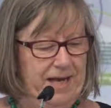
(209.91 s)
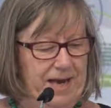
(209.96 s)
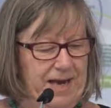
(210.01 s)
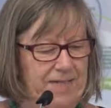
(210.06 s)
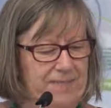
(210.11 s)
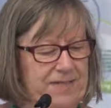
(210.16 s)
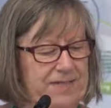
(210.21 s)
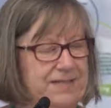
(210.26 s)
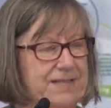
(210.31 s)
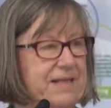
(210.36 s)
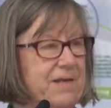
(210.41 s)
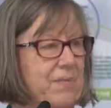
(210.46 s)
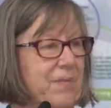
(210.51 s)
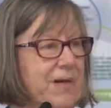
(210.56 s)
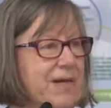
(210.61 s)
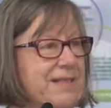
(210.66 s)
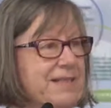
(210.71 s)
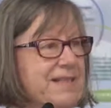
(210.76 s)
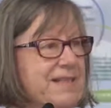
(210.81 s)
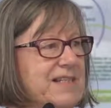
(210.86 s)
in some
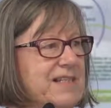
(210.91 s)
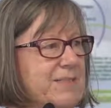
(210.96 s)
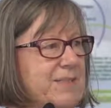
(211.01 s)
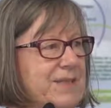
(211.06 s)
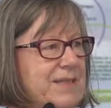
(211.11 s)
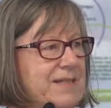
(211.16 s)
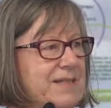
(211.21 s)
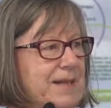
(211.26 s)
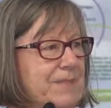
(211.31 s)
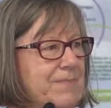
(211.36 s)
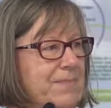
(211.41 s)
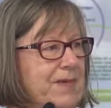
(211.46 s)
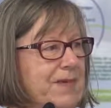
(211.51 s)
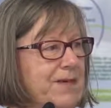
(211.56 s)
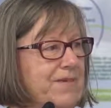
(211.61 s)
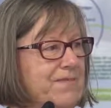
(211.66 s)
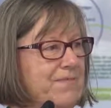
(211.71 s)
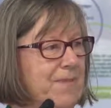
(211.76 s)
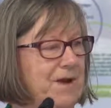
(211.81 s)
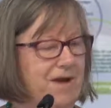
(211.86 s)
ways, to express
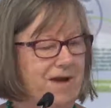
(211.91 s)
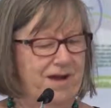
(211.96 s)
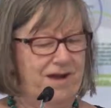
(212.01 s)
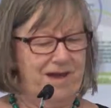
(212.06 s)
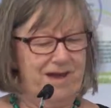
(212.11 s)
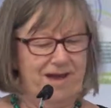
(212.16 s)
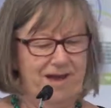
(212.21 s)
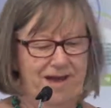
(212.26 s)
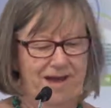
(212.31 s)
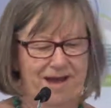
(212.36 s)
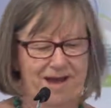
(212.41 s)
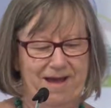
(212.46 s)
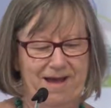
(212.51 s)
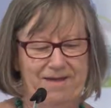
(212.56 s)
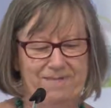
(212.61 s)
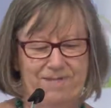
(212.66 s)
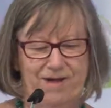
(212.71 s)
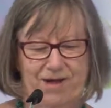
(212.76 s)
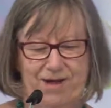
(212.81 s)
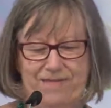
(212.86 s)
something of my
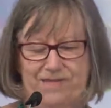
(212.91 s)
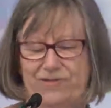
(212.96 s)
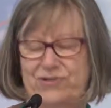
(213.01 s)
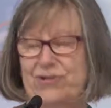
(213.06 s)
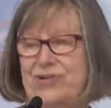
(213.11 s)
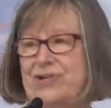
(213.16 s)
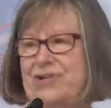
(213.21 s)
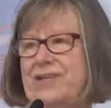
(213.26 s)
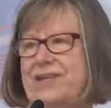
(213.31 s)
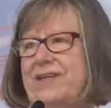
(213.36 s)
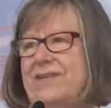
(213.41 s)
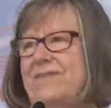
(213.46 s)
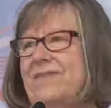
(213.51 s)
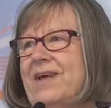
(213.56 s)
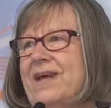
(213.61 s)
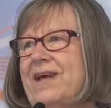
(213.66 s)
life journey.